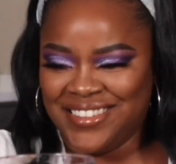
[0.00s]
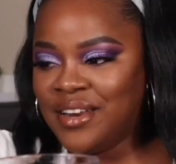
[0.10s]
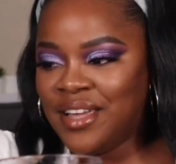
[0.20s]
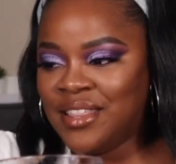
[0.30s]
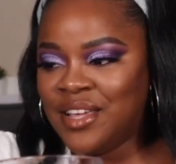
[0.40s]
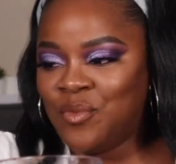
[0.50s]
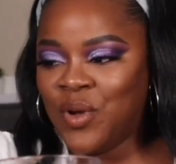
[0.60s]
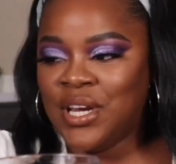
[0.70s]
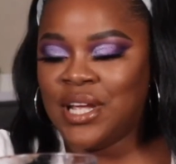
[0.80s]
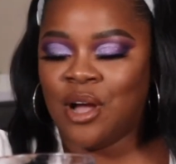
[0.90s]
And then
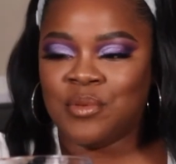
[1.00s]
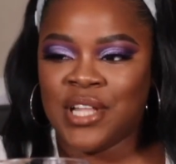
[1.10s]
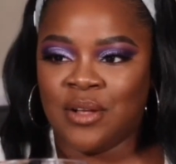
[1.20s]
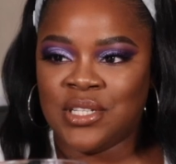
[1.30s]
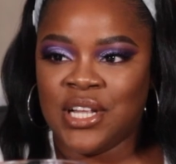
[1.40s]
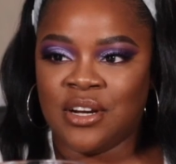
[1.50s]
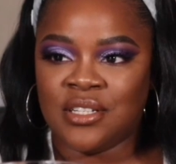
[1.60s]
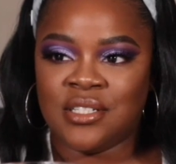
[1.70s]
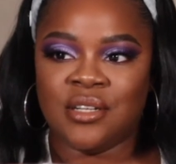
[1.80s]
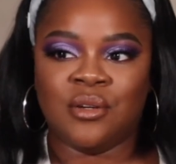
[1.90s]
Wendy comes downstairs
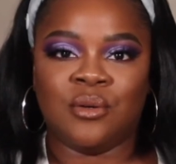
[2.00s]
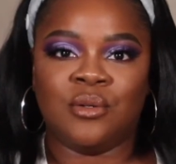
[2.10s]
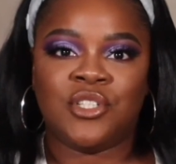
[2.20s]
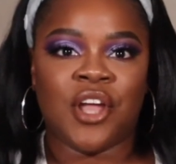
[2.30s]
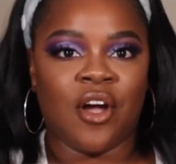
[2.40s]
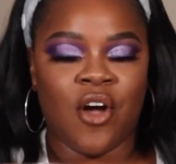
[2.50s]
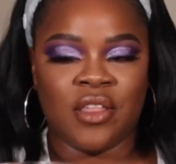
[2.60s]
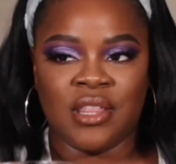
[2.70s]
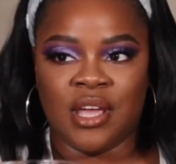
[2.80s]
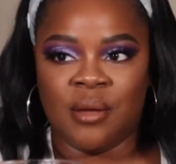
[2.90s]
to check
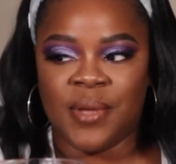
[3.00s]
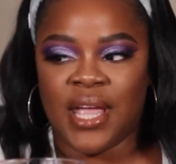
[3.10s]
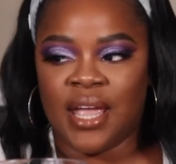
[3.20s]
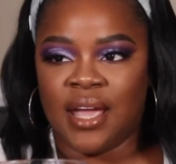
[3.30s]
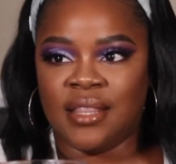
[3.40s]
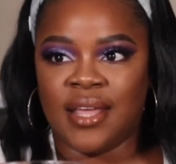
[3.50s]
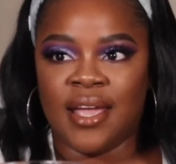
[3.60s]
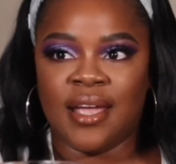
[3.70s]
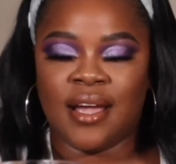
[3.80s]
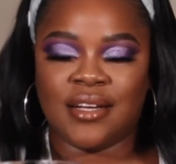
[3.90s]
on them and
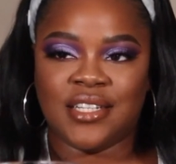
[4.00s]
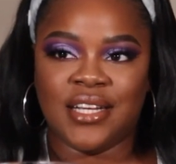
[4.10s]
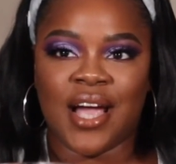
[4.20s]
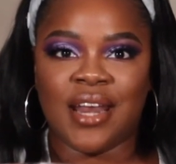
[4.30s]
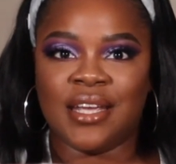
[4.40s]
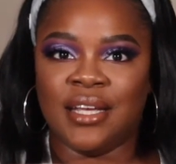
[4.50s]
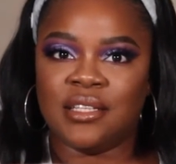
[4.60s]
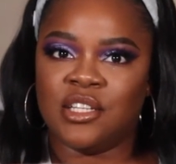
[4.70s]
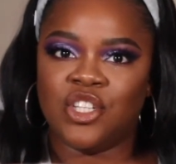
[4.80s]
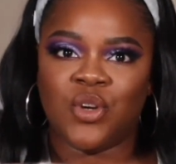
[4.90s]
she kind of gets
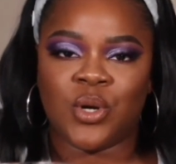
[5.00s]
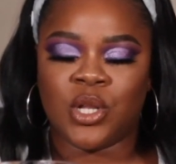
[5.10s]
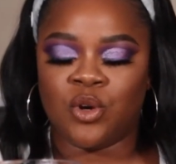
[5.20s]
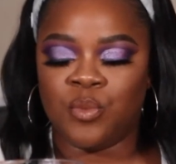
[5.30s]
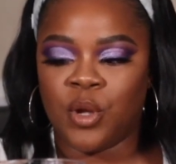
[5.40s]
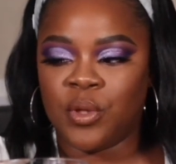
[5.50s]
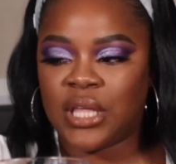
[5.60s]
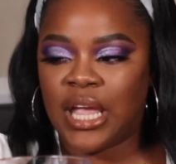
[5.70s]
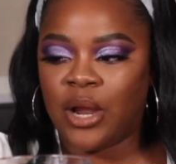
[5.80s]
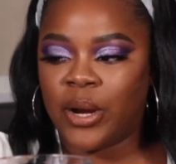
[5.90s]
into it a little bit with
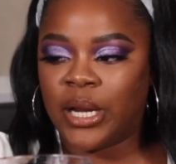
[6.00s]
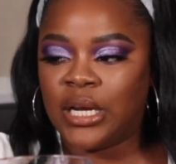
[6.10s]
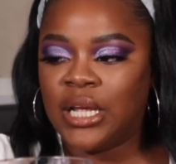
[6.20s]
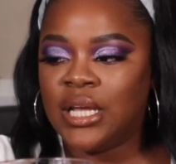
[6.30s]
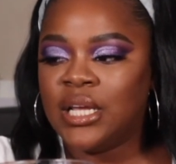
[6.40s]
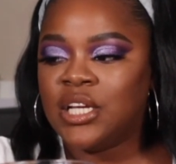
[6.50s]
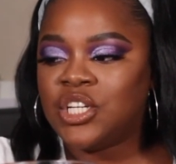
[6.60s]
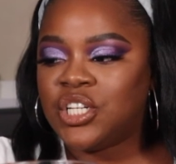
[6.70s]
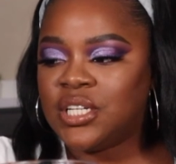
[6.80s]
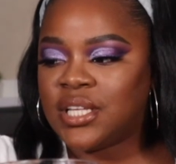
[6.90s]
Karen.
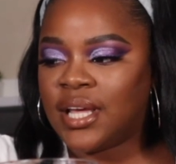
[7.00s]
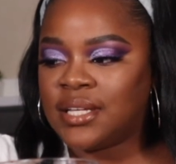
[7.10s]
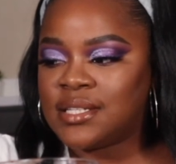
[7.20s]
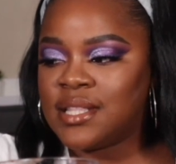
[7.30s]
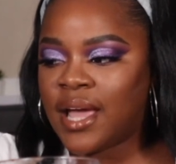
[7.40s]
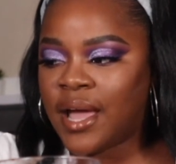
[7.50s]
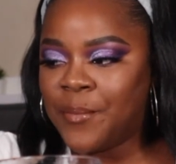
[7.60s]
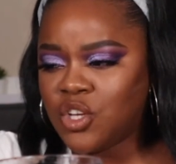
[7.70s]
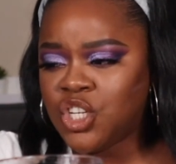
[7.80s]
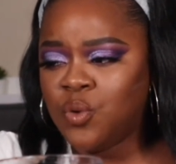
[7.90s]
She says that
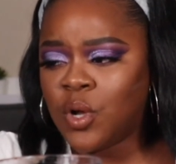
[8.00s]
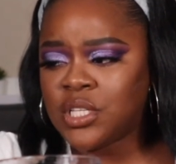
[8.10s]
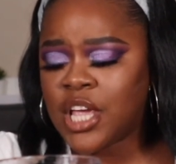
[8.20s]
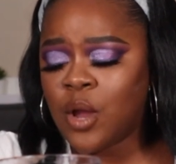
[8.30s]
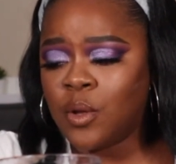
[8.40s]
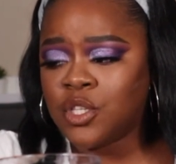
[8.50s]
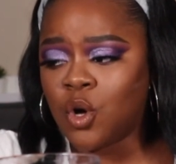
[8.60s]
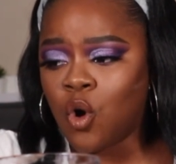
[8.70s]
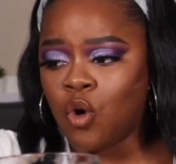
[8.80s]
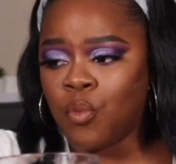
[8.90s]
she wants Karen to
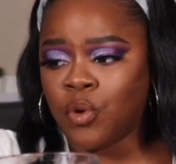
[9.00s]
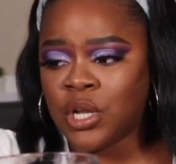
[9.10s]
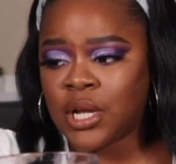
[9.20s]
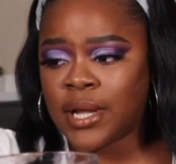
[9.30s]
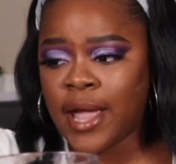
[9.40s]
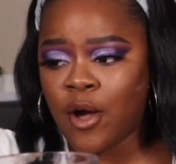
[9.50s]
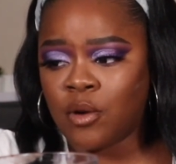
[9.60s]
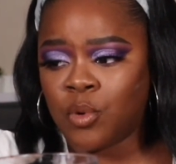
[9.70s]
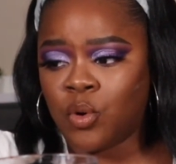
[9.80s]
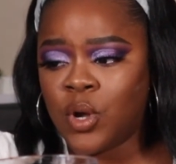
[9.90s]
hold Monique
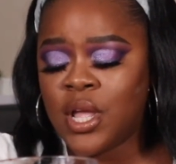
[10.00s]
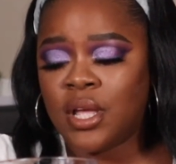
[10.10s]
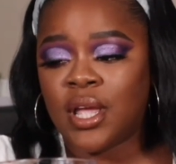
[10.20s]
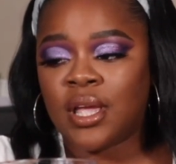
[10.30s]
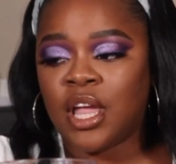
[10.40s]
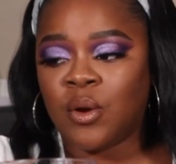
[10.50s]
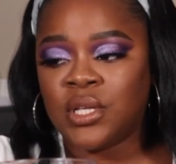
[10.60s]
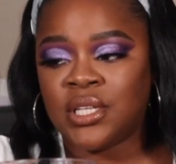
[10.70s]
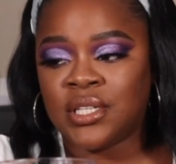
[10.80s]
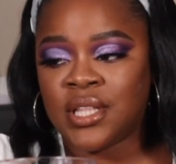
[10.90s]
accountable and Karen
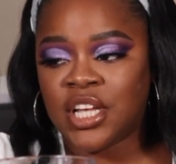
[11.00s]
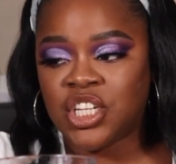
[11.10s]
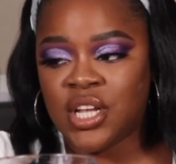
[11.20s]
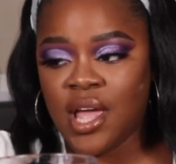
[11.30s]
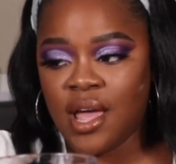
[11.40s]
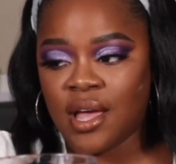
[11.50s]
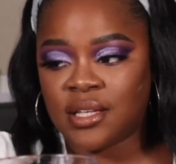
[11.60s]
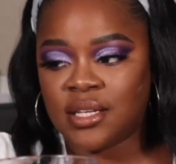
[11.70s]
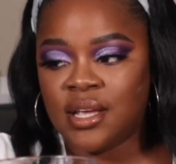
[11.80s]
says that she has.